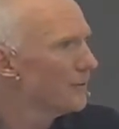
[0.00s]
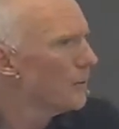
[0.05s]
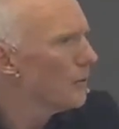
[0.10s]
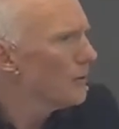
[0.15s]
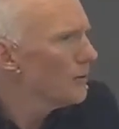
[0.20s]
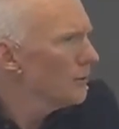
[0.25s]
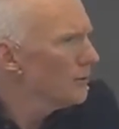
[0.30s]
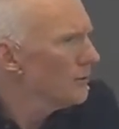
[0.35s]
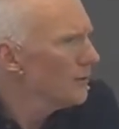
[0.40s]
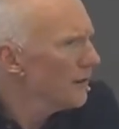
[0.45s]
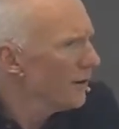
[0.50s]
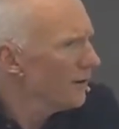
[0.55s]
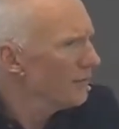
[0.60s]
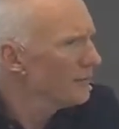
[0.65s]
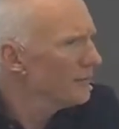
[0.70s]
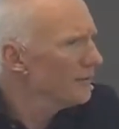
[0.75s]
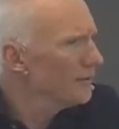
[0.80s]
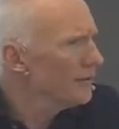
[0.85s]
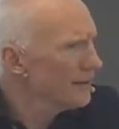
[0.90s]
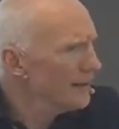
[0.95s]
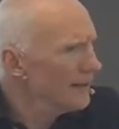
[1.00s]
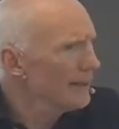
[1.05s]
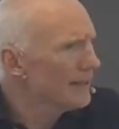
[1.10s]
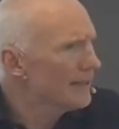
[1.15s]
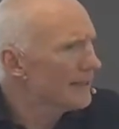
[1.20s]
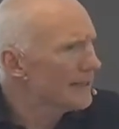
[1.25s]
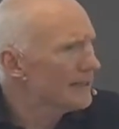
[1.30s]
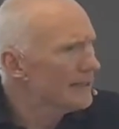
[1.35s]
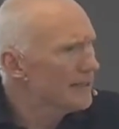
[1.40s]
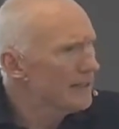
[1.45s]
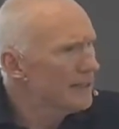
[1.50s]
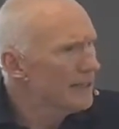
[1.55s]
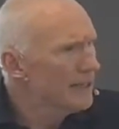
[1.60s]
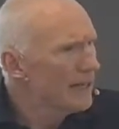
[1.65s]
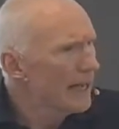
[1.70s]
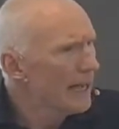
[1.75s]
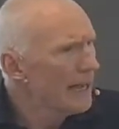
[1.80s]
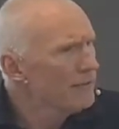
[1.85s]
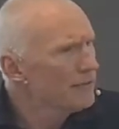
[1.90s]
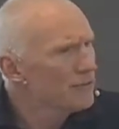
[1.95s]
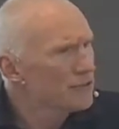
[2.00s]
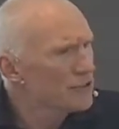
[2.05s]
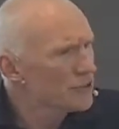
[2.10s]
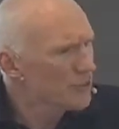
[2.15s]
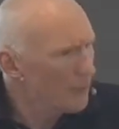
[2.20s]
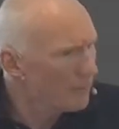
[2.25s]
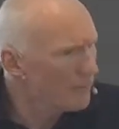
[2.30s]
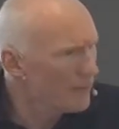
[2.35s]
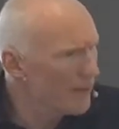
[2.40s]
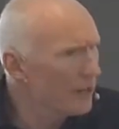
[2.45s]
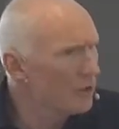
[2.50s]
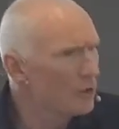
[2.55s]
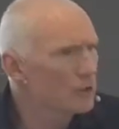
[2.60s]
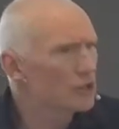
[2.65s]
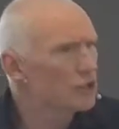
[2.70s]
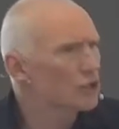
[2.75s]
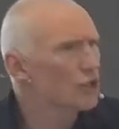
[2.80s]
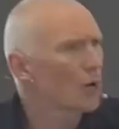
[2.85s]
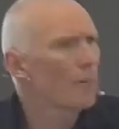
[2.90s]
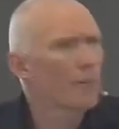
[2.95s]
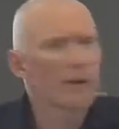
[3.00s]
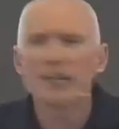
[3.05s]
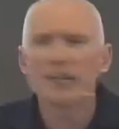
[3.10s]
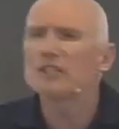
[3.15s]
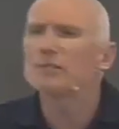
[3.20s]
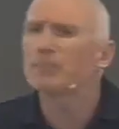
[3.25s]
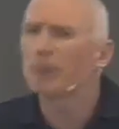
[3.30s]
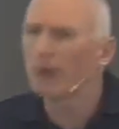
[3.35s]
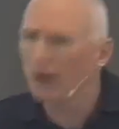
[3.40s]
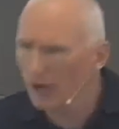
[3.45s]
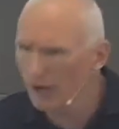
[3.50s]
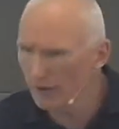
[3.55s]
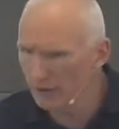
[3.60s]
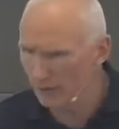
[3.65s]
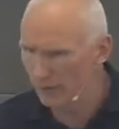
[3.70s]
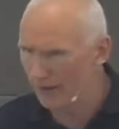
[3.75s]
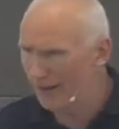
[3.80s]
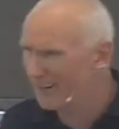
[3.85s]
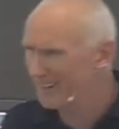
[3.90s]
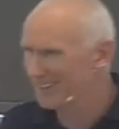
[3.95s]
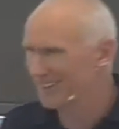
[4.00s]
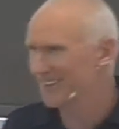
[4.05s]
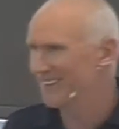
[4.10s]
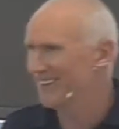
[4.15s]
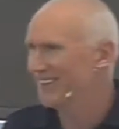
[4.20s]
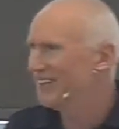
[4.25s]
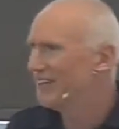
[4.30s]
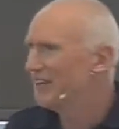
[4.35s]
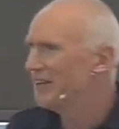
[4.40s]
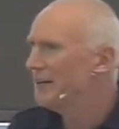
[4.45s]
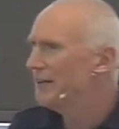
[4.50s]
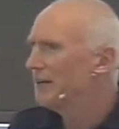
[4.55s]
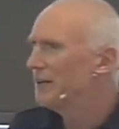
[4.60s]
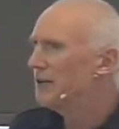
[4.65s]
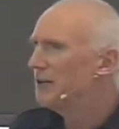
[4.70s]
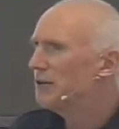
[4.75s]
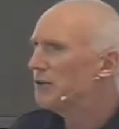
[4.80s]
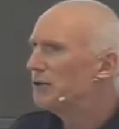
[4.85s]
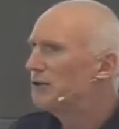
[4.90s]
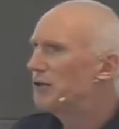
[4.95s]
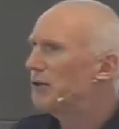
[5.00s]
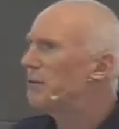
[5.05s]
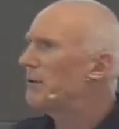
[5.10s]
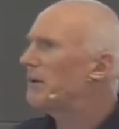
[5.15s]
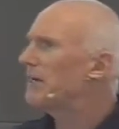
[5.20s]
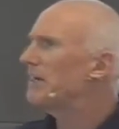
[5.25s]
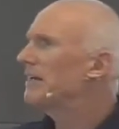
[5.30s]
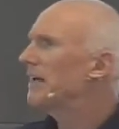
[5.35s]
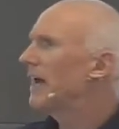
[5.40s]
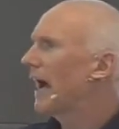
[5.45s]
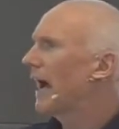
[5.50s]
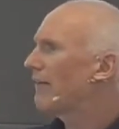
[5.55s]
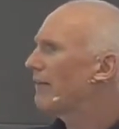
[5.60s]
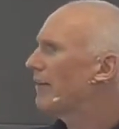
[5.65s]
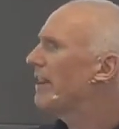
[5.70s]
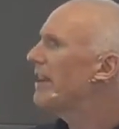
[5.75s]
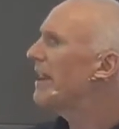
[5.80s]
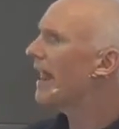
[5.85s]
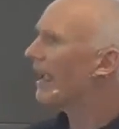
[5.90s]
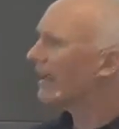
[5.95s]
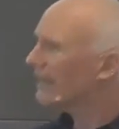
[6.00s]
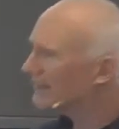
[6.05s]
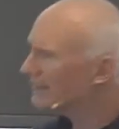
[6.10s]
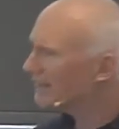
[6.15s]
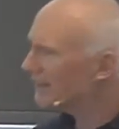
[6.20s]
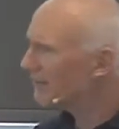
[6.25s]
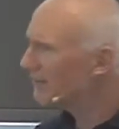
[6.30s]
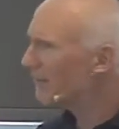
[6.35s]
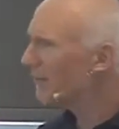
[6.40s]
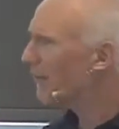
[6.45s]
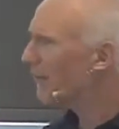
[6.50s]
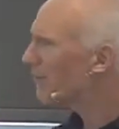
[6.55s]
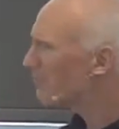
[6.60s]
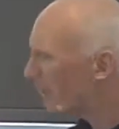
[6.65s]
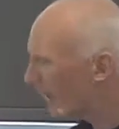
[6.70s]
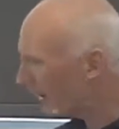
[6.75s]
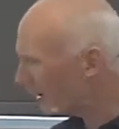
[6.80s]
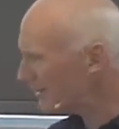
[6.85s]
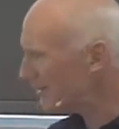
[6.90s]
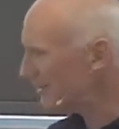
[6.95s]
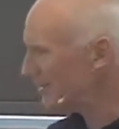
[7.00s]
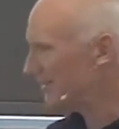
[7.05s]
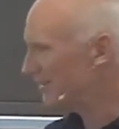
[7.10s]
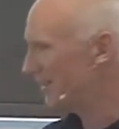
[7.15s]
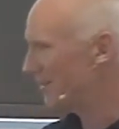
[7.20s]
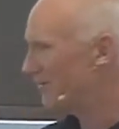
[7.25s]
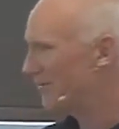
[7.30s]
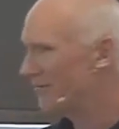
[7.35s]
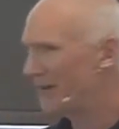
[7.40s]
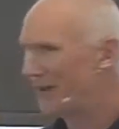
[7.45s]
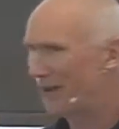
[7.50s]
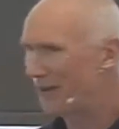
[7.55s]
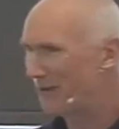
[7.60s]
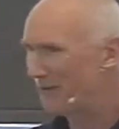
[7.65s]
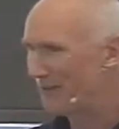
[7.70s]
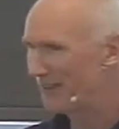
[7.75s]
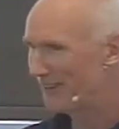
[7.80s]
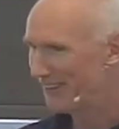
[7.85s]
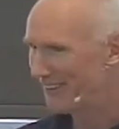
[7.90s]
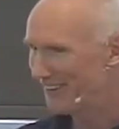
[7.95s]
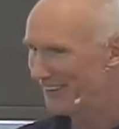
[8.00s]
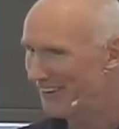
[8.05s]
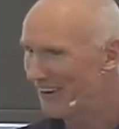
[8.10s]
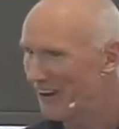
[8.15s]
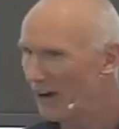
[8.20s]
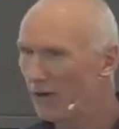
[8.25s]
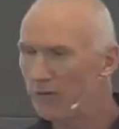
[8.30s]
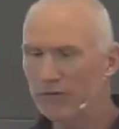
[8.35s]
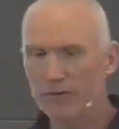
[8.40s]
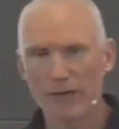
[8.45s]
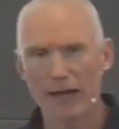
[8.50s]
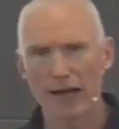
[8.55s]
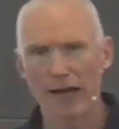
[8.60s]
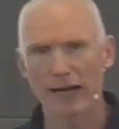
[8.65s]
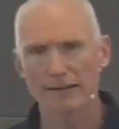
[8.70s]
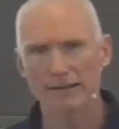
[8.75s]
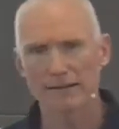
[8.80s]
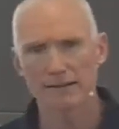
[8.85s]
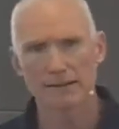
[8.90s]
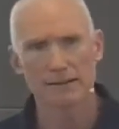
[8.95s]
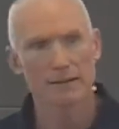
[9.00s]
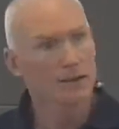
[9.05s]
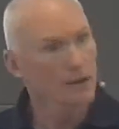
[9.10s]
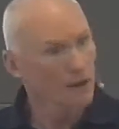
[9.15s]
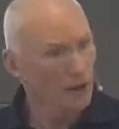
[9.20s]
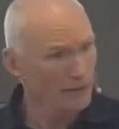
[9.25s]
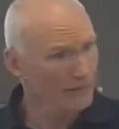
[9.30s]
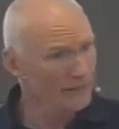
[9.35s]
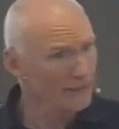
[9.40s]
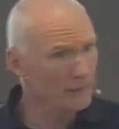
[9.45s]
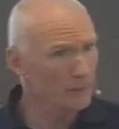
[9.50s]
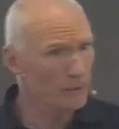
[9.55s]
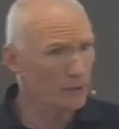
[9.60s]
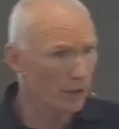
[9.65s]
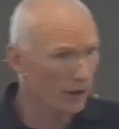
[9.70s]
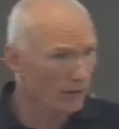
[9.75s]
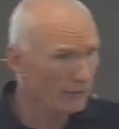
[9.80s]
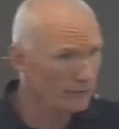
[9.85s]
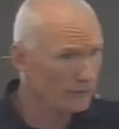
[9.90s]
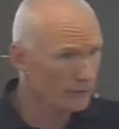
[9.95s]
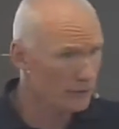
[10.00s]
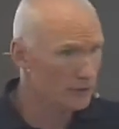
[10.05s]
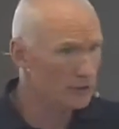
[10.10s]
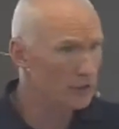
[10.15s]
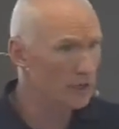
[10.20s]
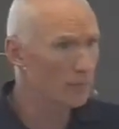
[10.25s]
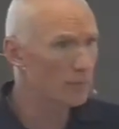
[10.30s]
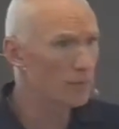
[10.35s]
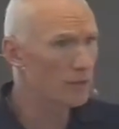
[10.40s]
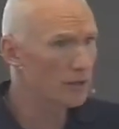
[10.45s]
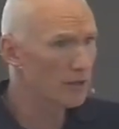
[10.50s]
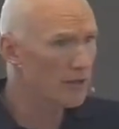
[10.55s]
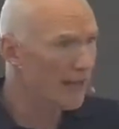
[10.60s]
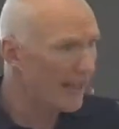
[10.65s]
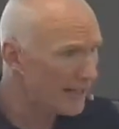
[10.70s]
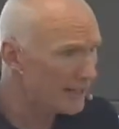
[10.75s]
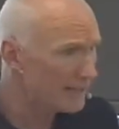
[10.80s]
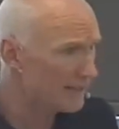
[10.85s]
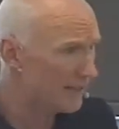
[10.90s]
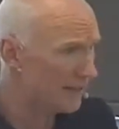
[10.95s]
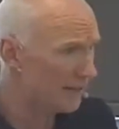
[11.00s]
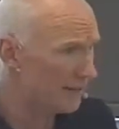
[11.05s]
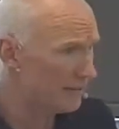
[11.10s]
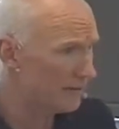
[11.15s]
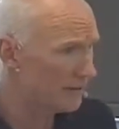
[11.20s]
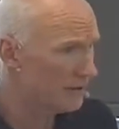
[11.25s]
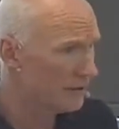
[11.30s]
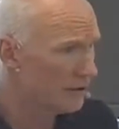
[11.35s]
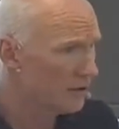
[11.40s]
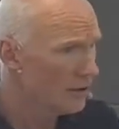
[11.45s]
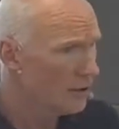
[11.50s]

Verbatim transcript: What do we often think? If something or someone is perfect, do we have a negative or a positive view of that? I think we often come with a negative.